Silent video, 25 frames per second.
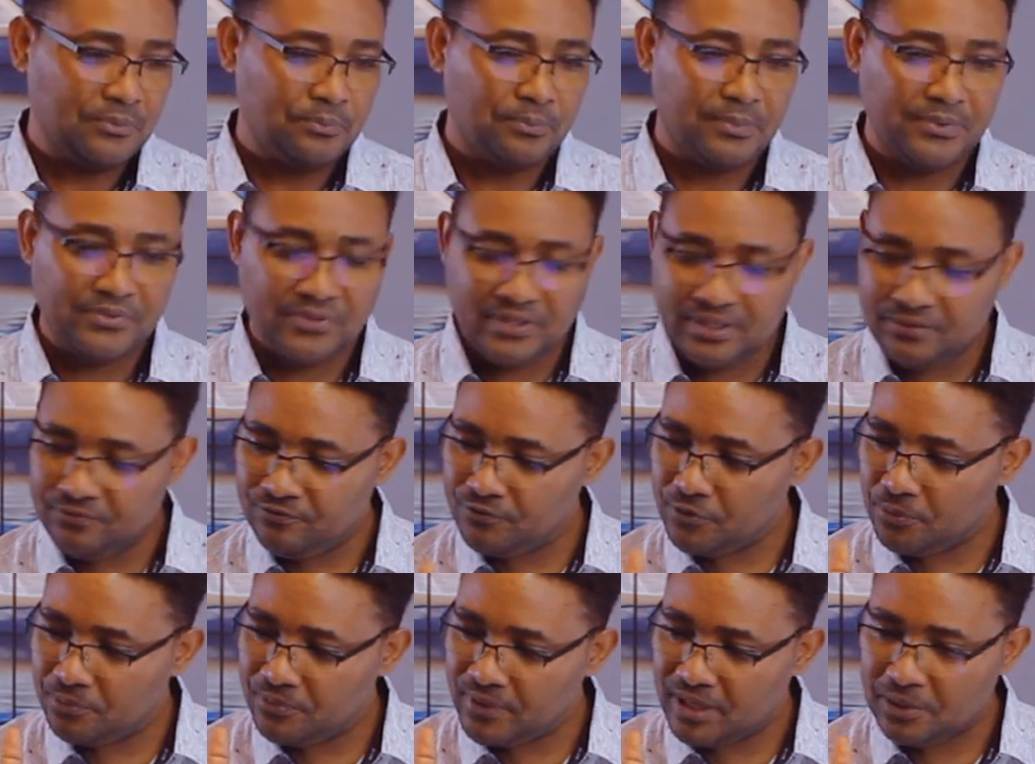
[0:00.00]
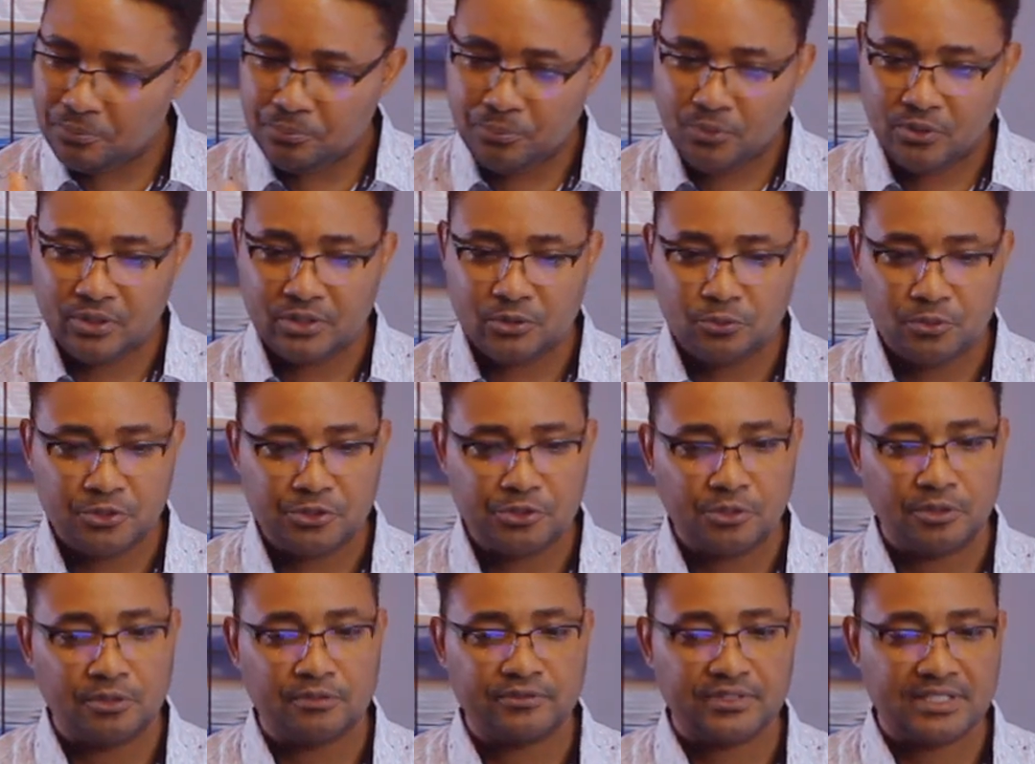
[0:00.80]
But then from that point, we
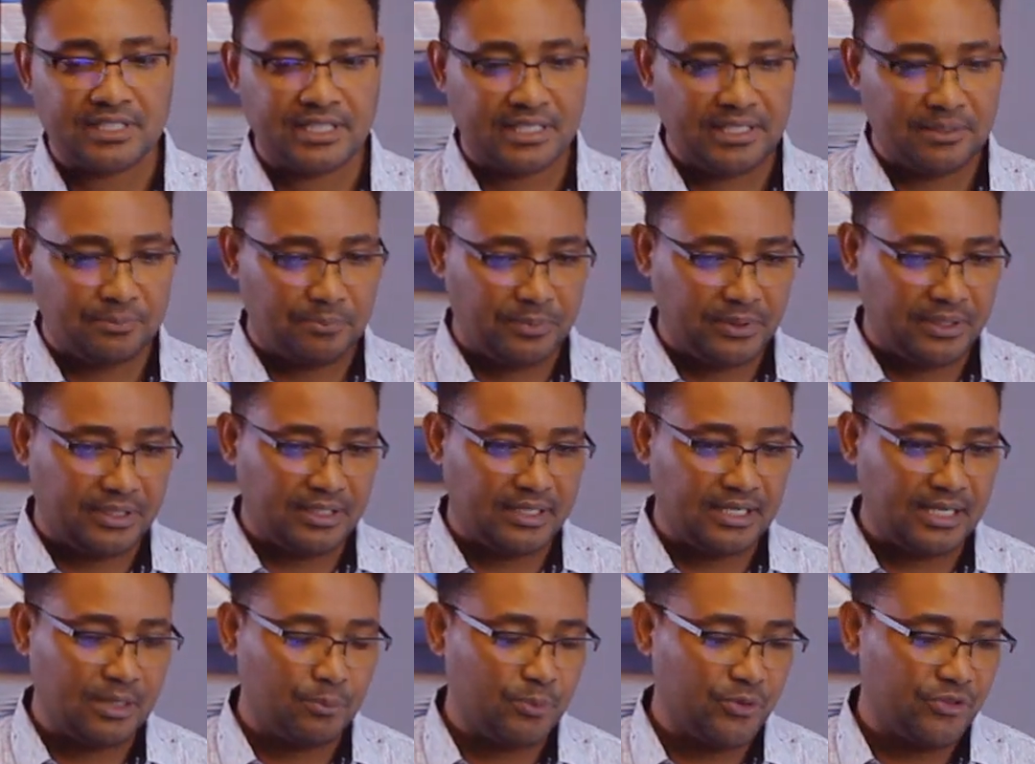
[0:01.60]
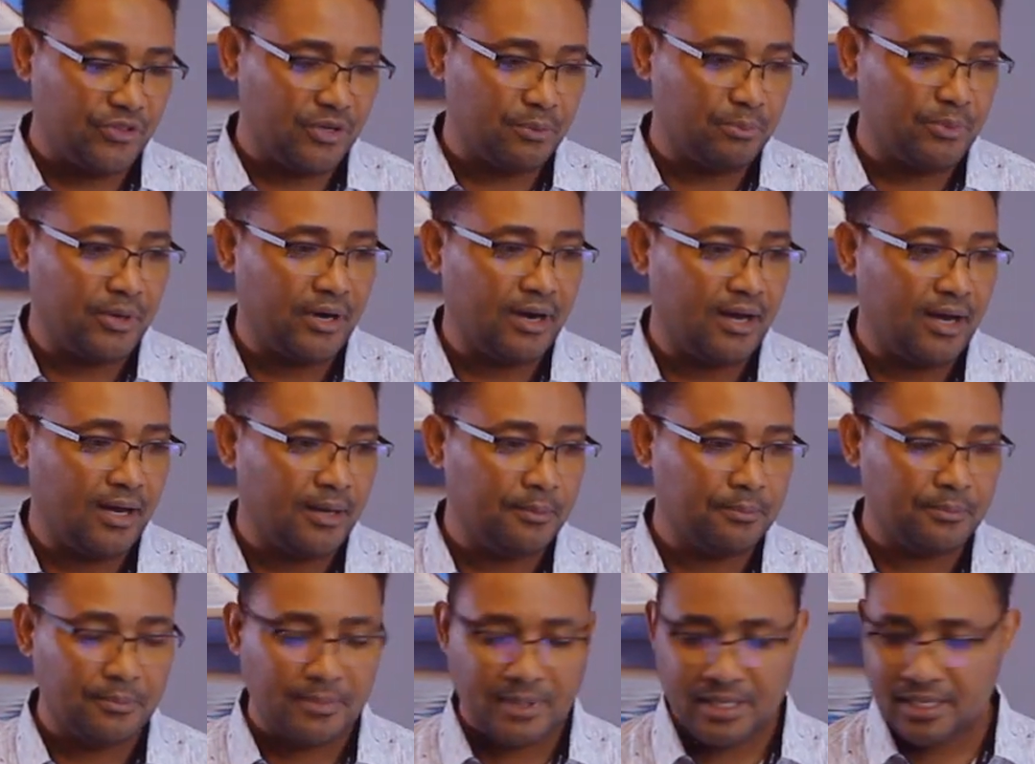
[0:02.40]
sort of started picking up with
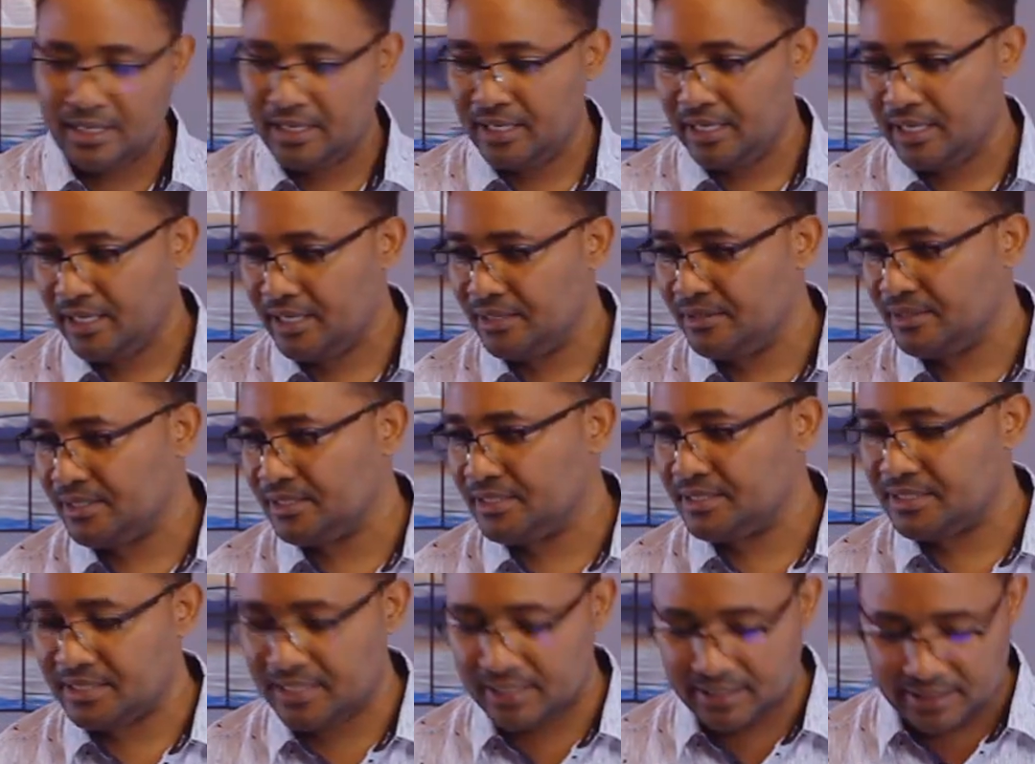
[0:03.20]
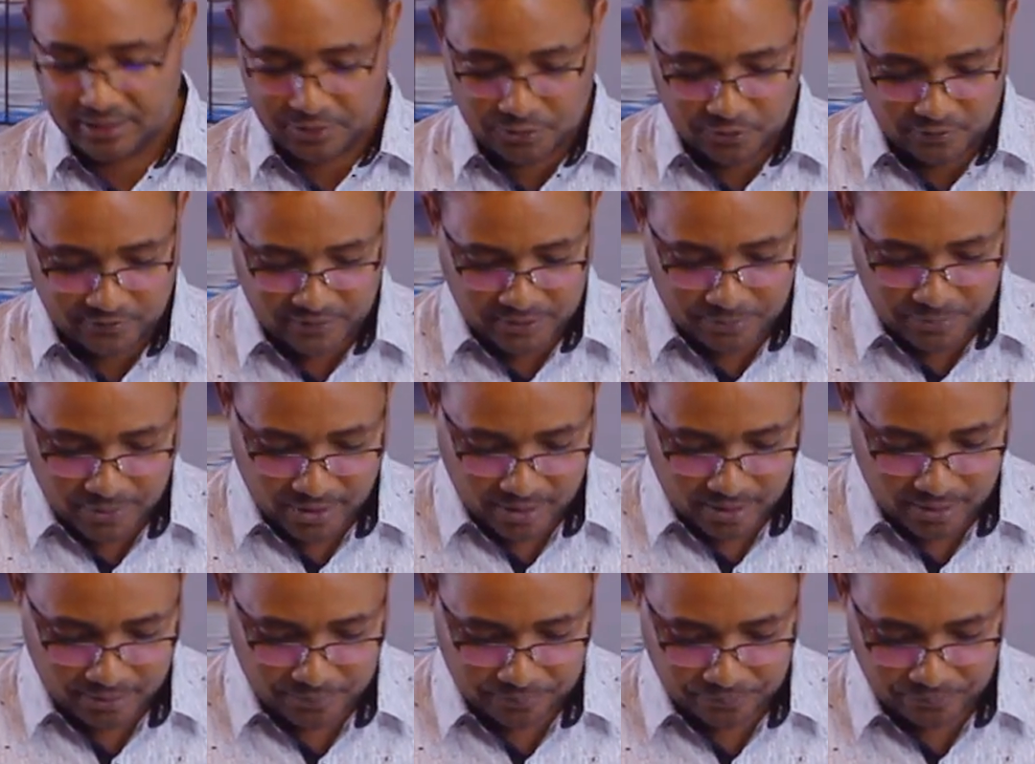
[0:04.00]
Abraham and the descendants of
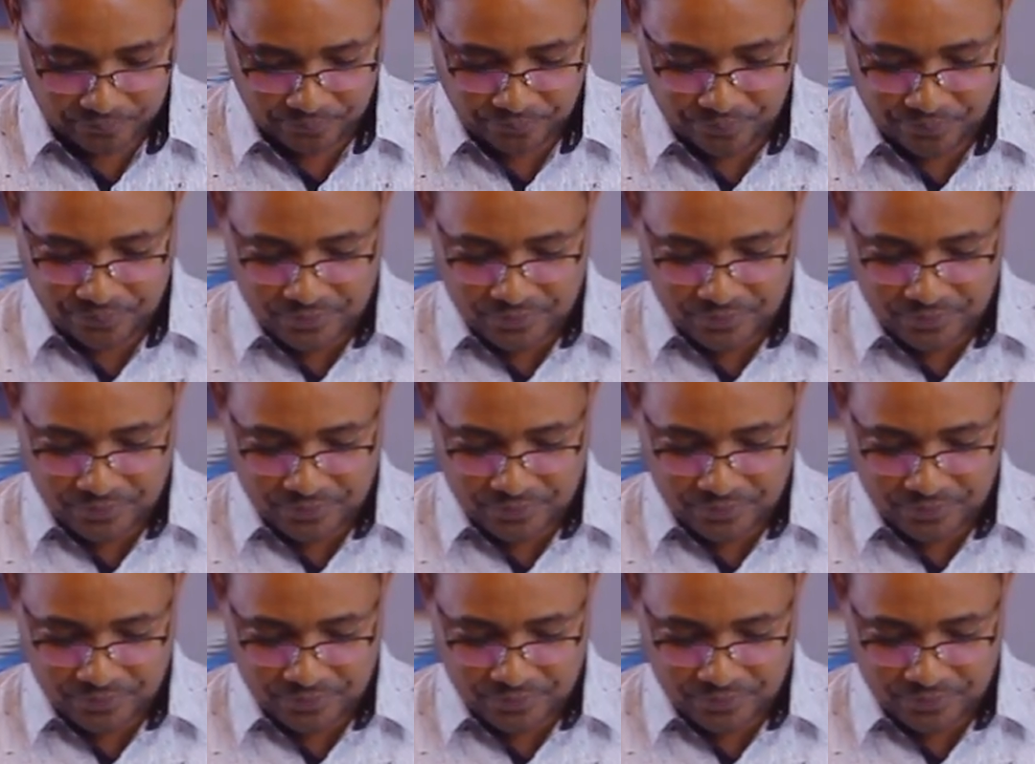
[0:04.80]
Abraham,